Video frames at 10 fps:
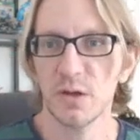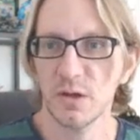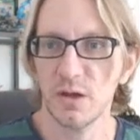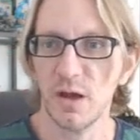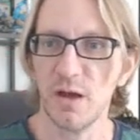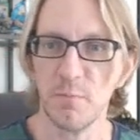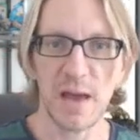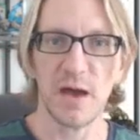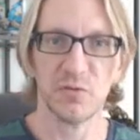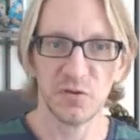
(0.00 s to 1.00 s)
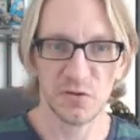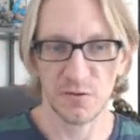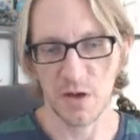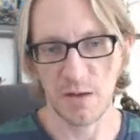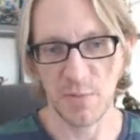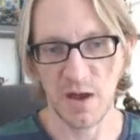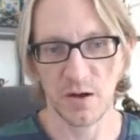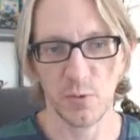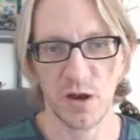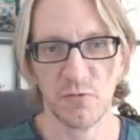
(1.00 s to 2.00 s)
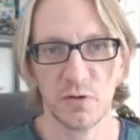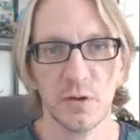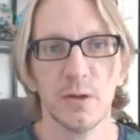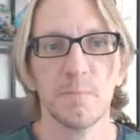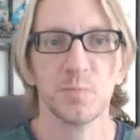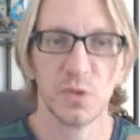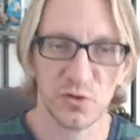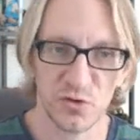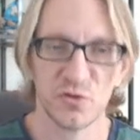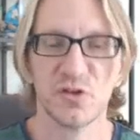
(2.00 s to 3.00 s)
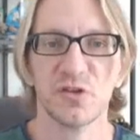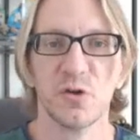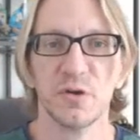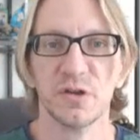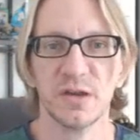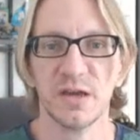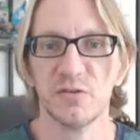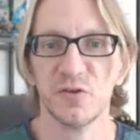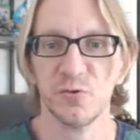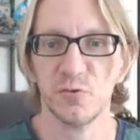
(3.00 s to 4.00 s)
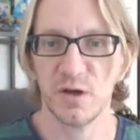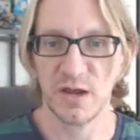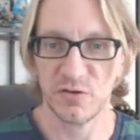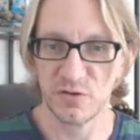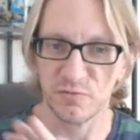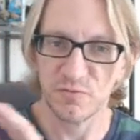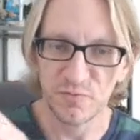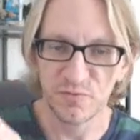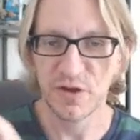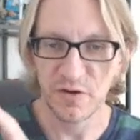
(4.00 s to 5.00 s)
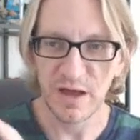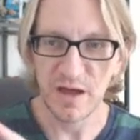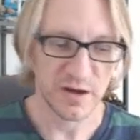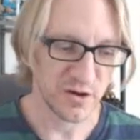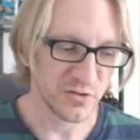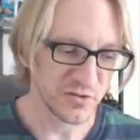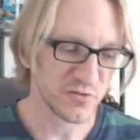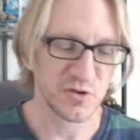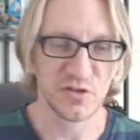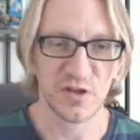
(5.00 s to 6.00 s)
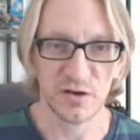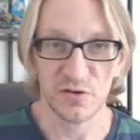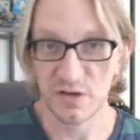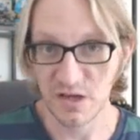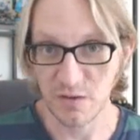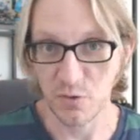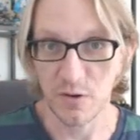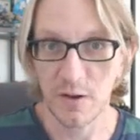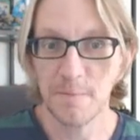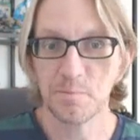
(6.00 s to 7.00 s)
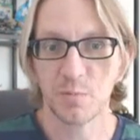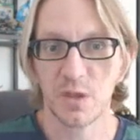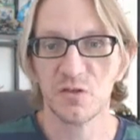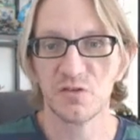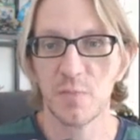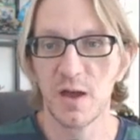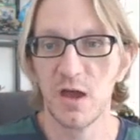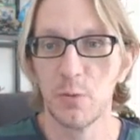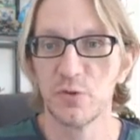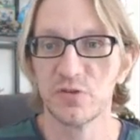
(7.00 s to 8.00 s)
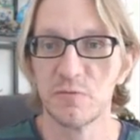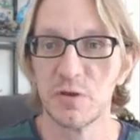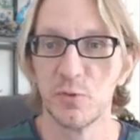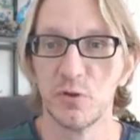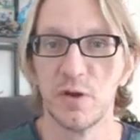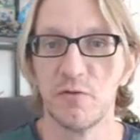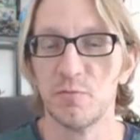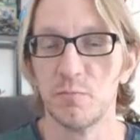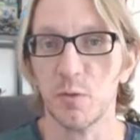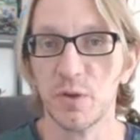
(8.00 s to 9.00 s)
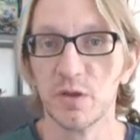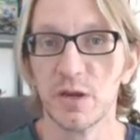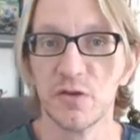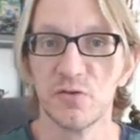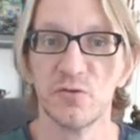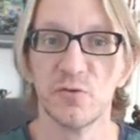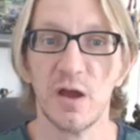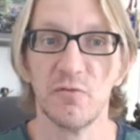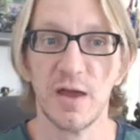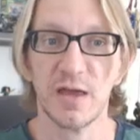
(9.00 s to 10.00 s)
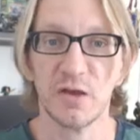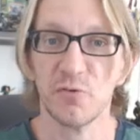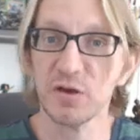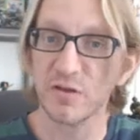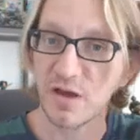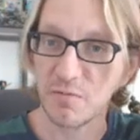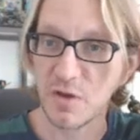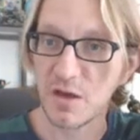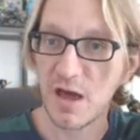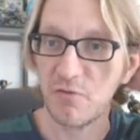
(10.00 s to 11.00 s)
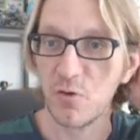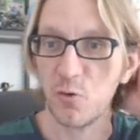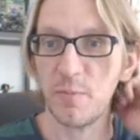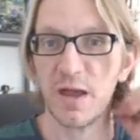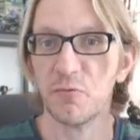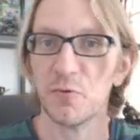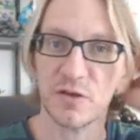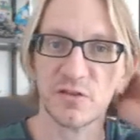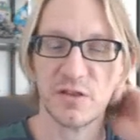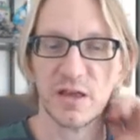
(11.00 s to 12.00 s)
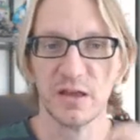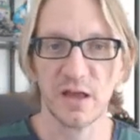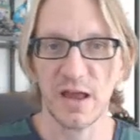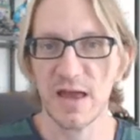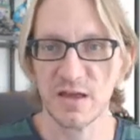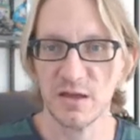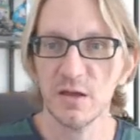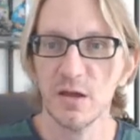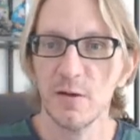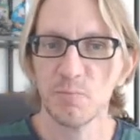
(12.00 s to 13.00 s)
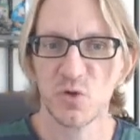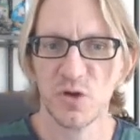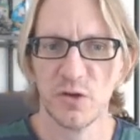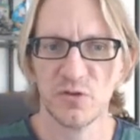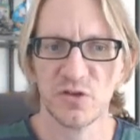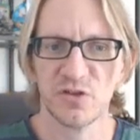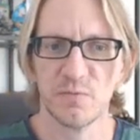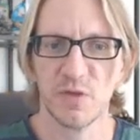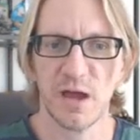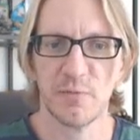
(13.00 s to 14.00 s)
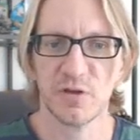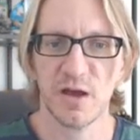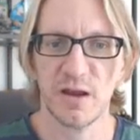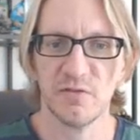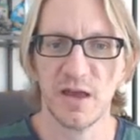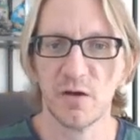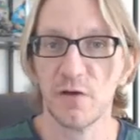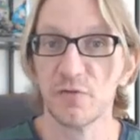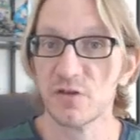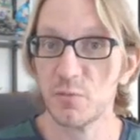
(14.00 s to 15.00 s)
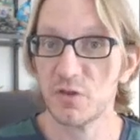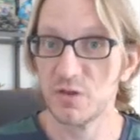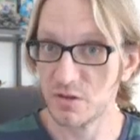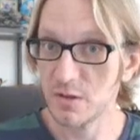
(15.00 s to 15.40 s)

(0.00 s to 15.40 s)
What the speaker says: mount to pop out or whatever, you're just going to need to either figure it out in here or just reach down to your keyboard. Now this might help with some people who have mobility issues or have achy wrists. Like me, I have old man wrists and they get kind of achy. So I use this sometimes to kind of take off some of the